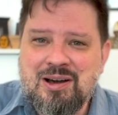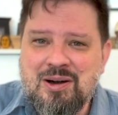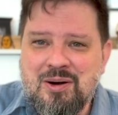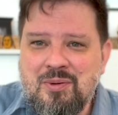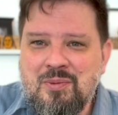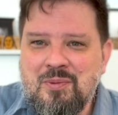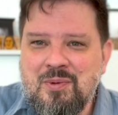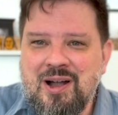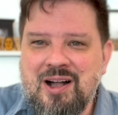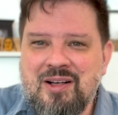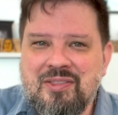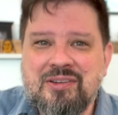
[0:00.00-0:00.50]

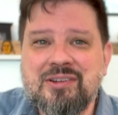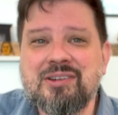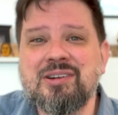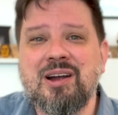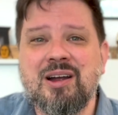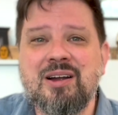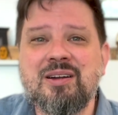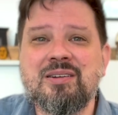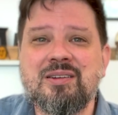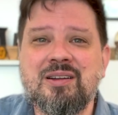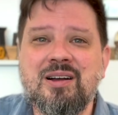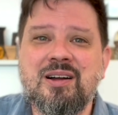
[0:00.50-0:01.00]
While there
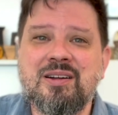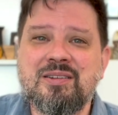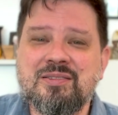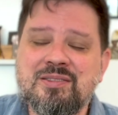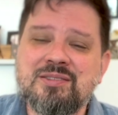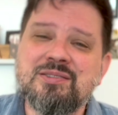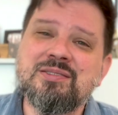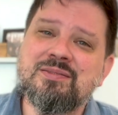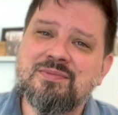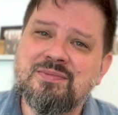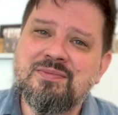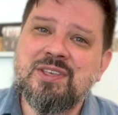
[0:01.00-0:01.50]
are
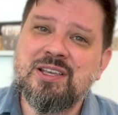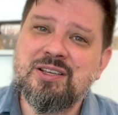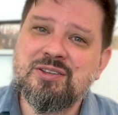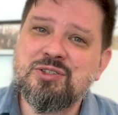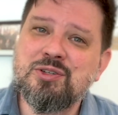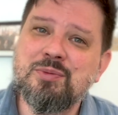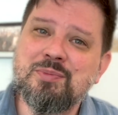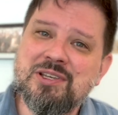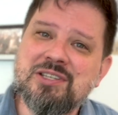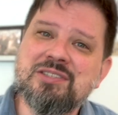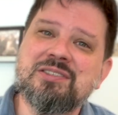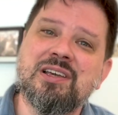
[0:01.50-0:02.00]
things
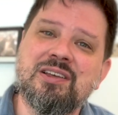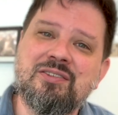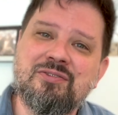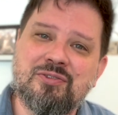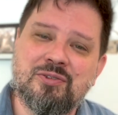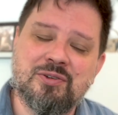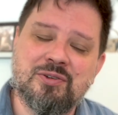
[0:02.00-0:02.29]
to be said for